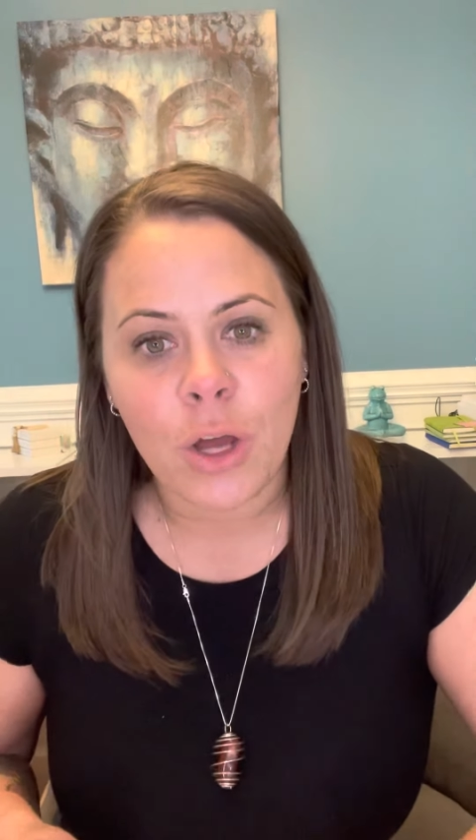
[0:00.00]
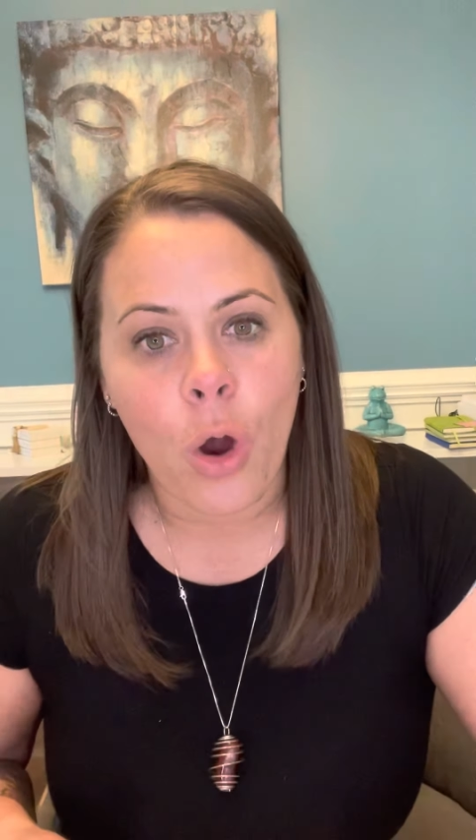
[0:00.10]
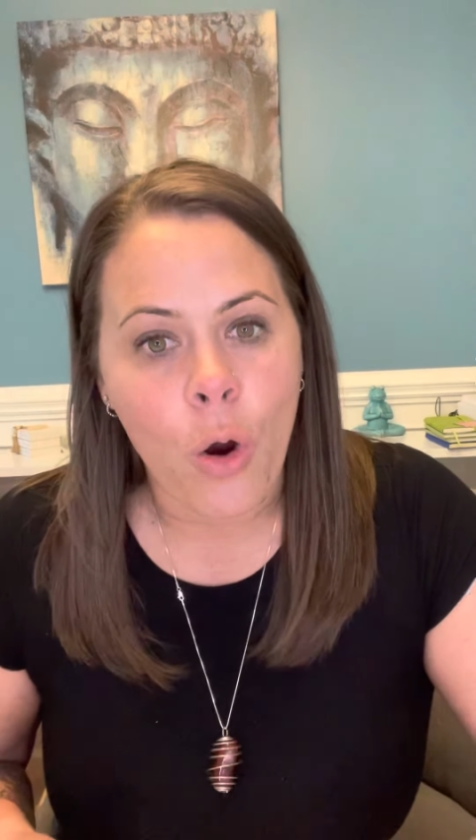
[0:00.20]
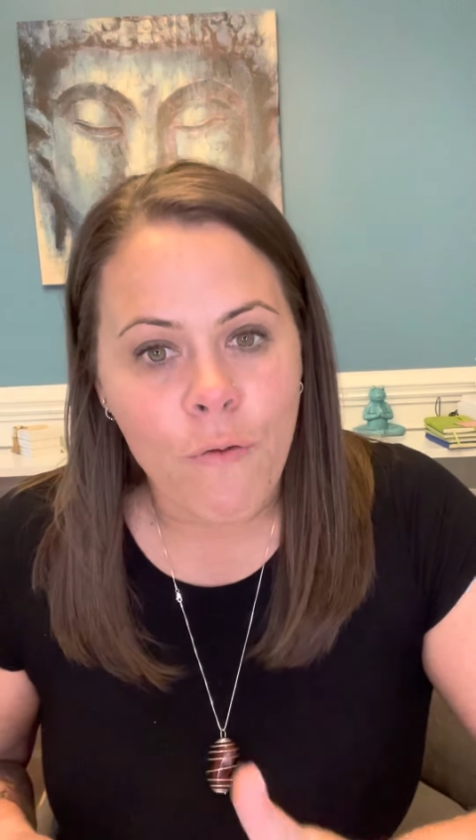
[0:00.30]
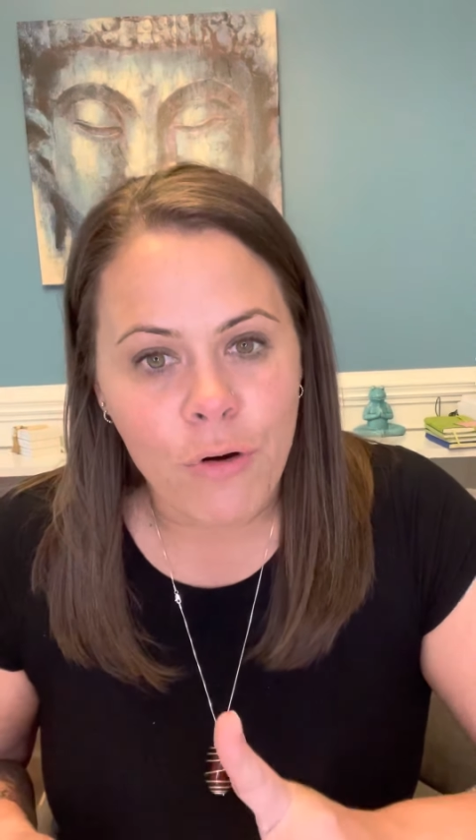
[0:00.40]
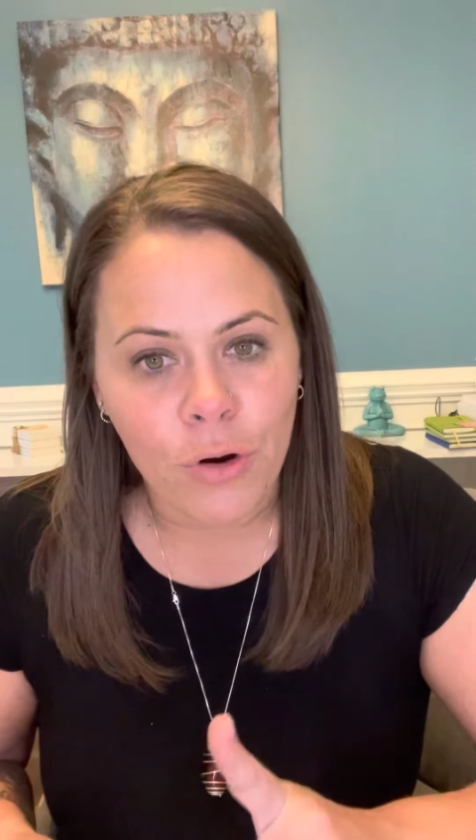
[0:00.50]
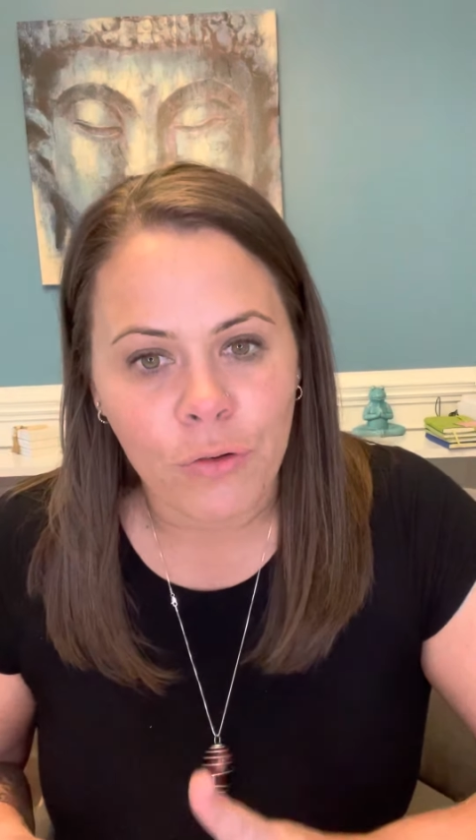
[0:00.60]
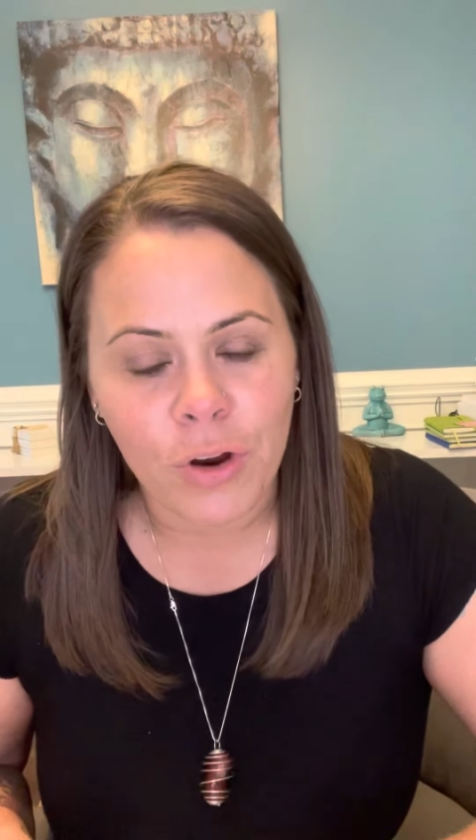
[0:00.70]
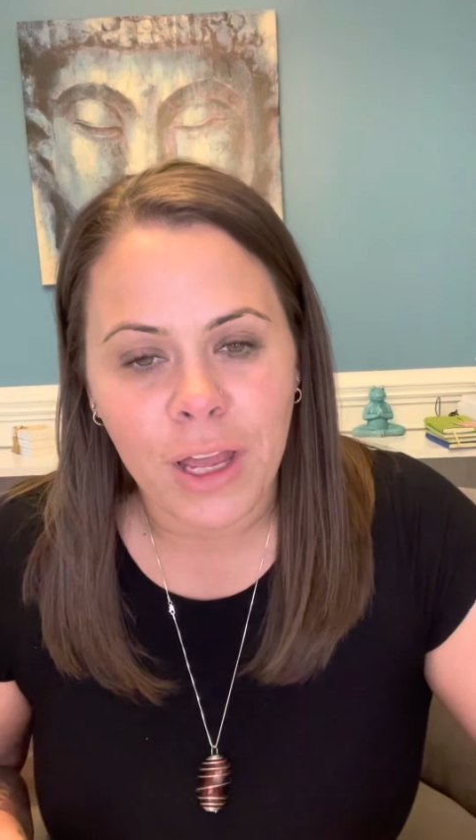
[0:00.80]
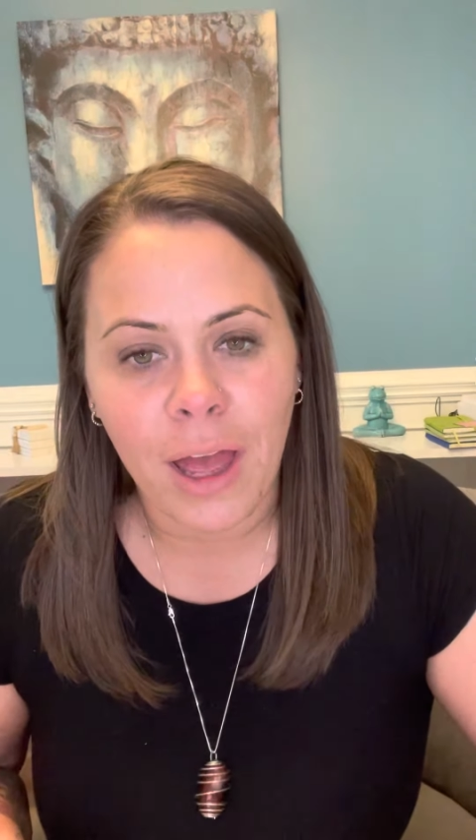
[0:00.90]
over and
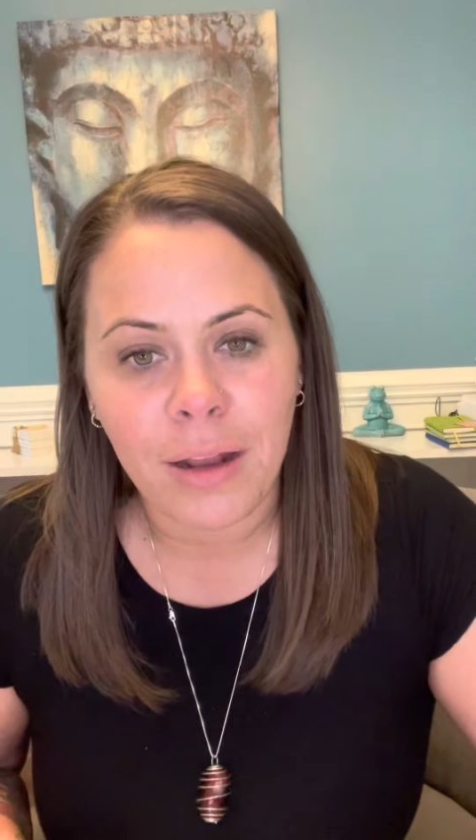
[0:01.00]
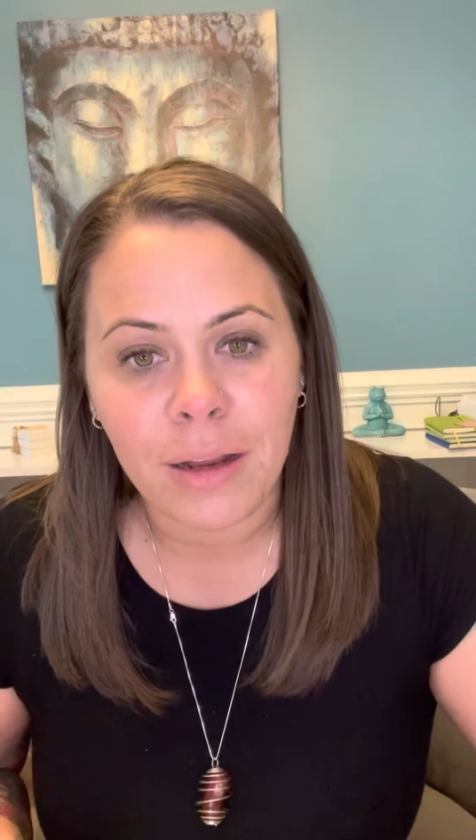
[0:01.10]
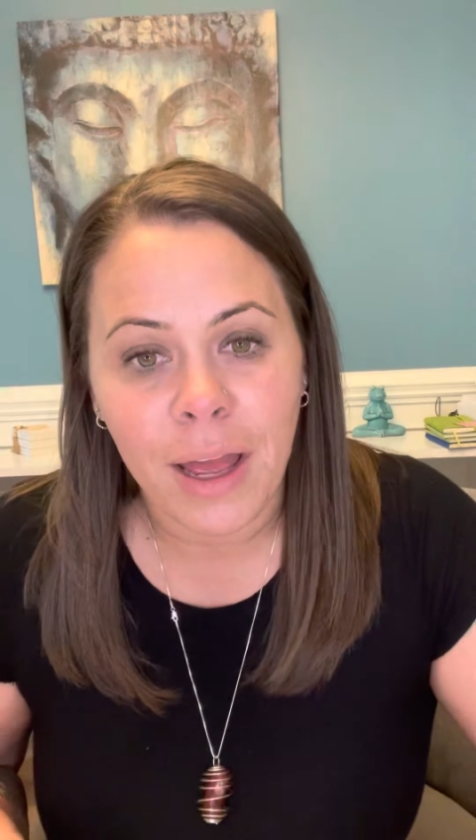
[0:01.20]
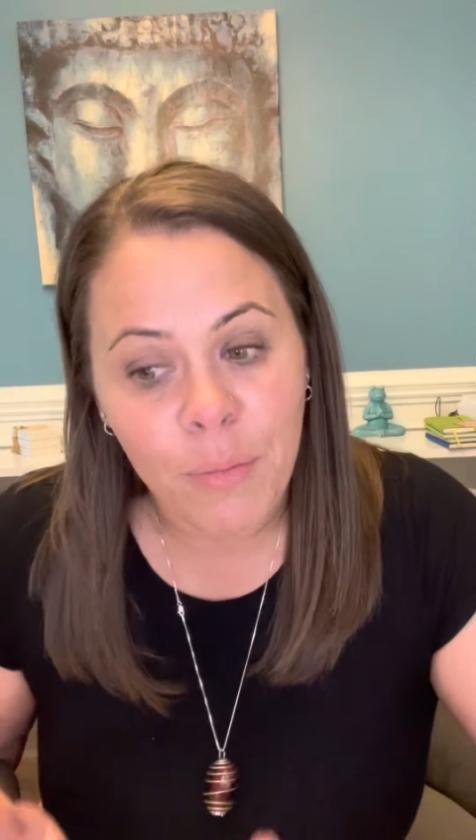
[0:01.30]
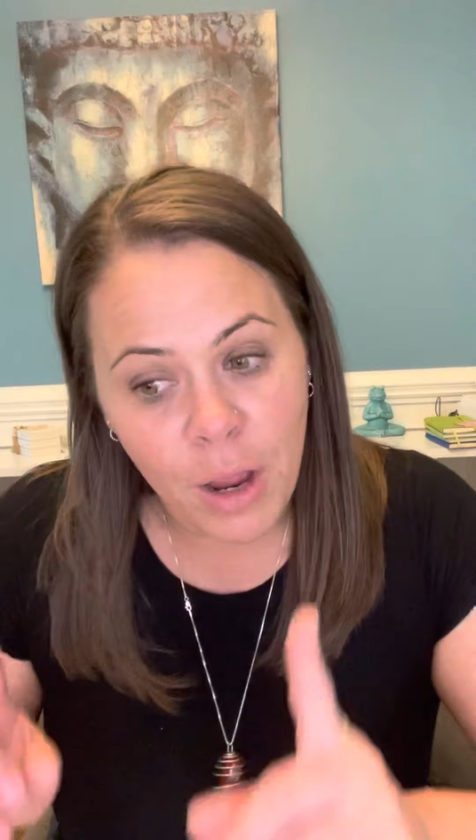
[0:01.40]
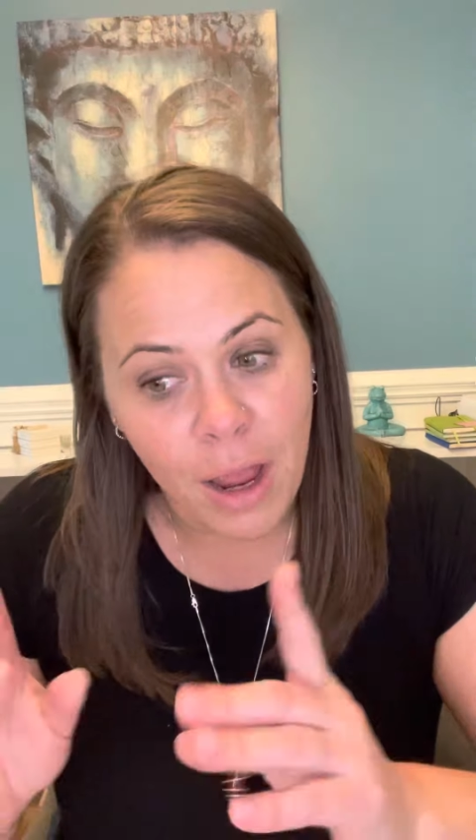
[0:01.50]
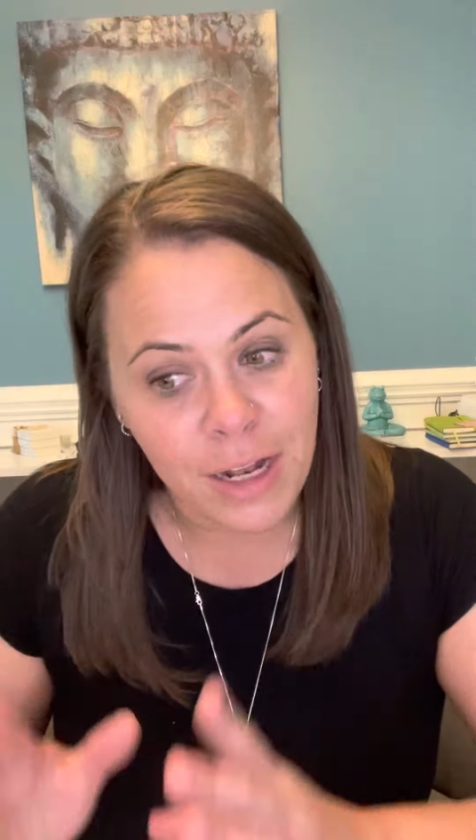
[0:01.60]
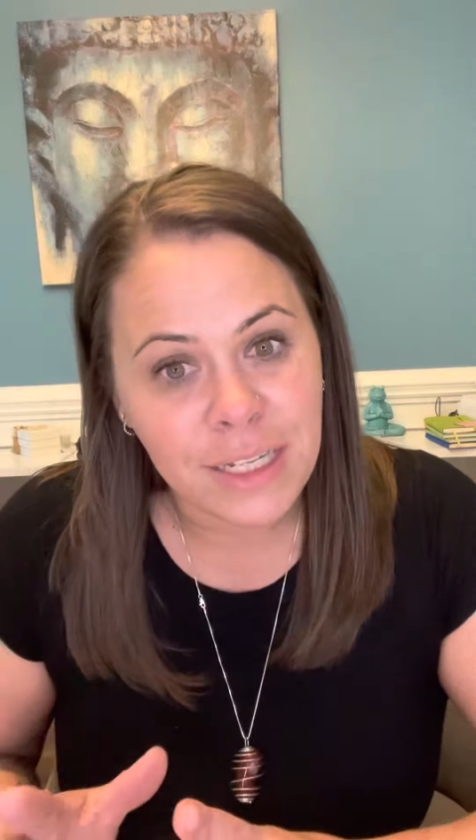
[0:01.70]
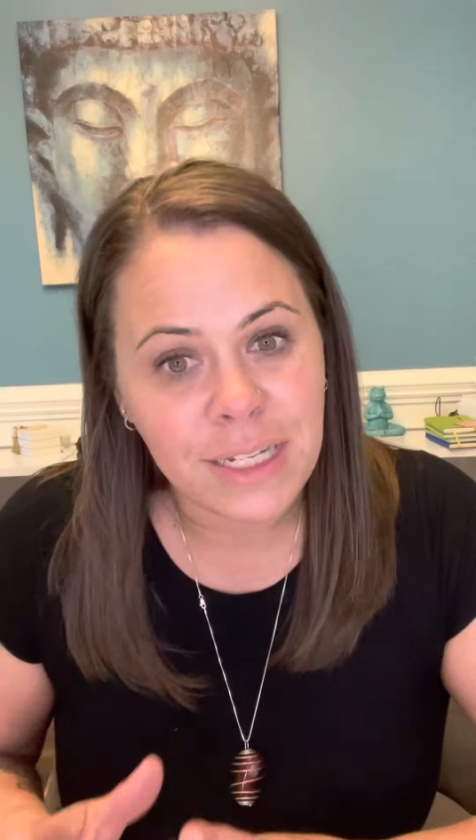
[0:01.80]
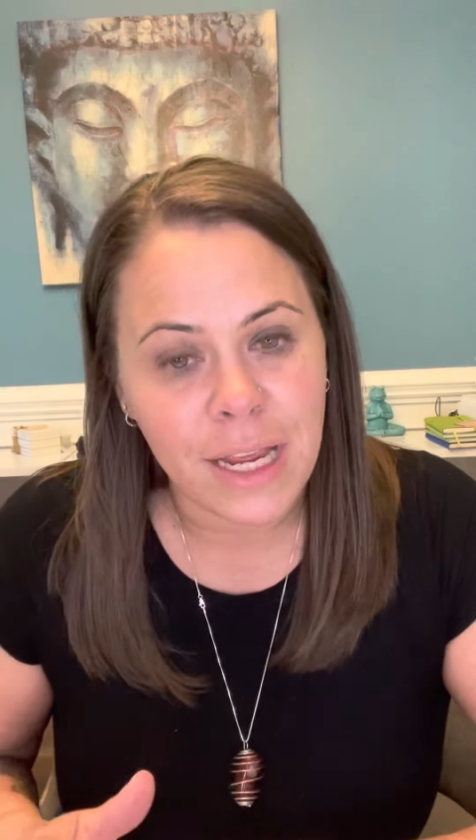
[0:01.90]
over again
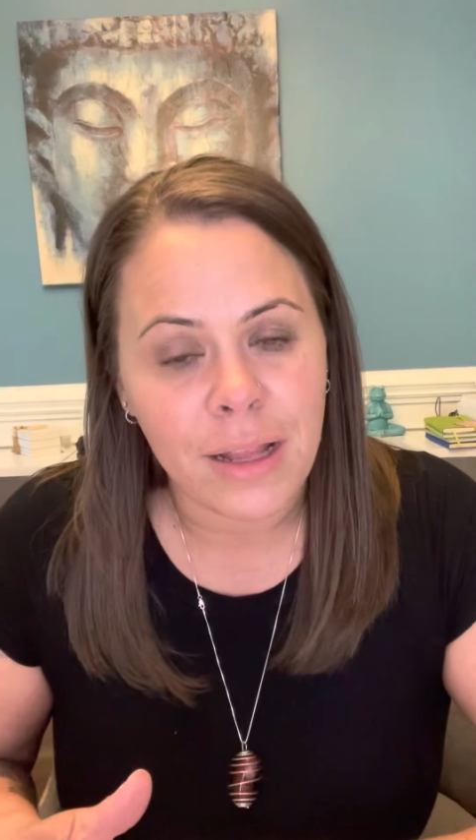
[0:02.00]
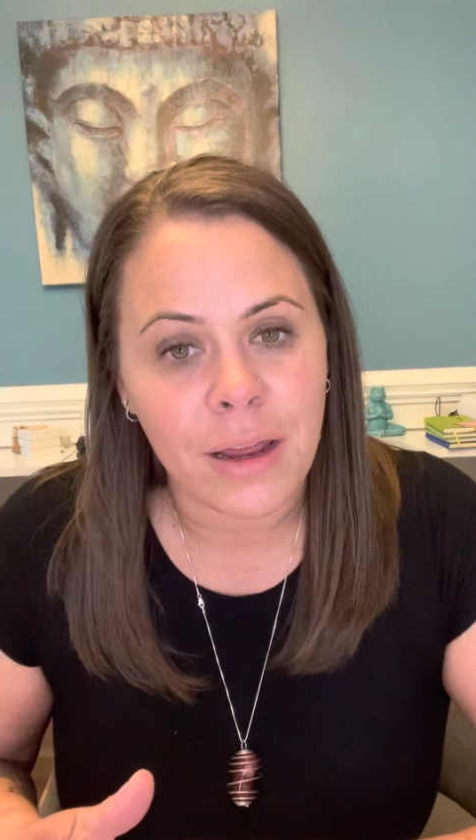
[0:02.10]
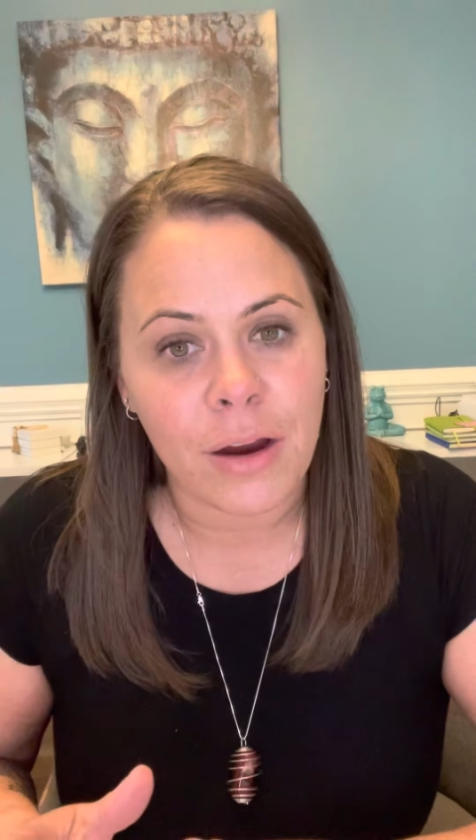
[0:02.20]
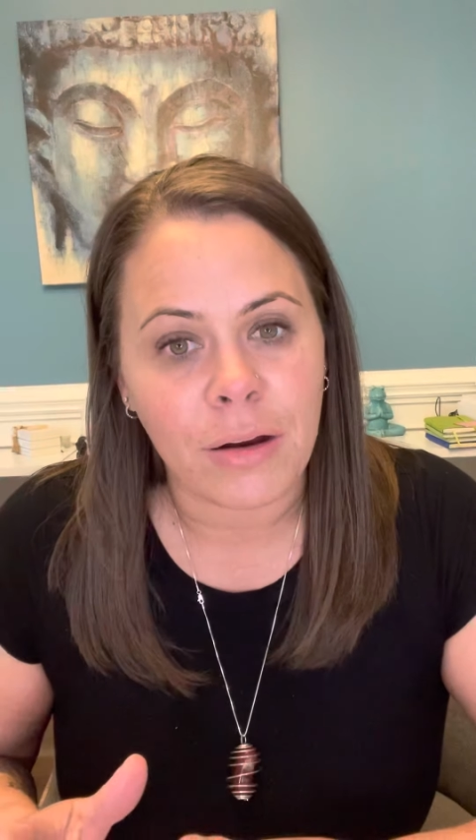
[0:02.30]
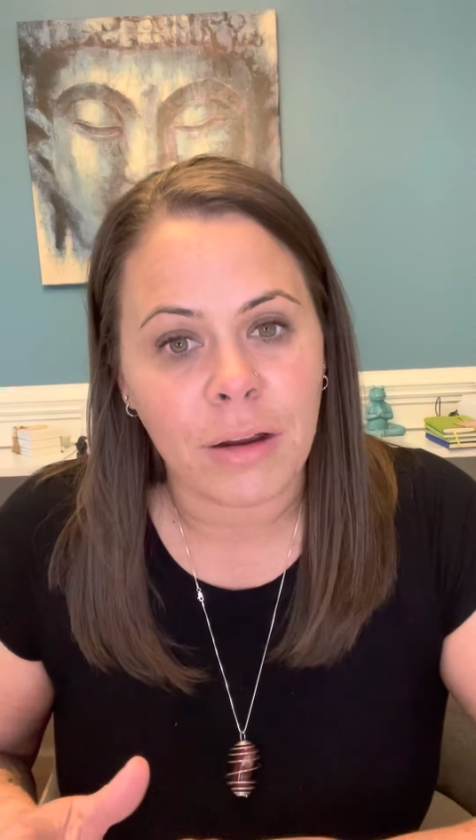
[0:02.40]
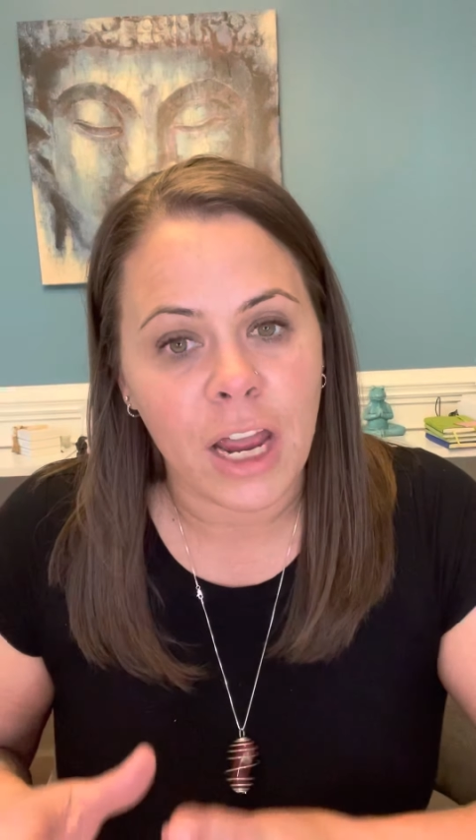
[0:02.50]
and stay there.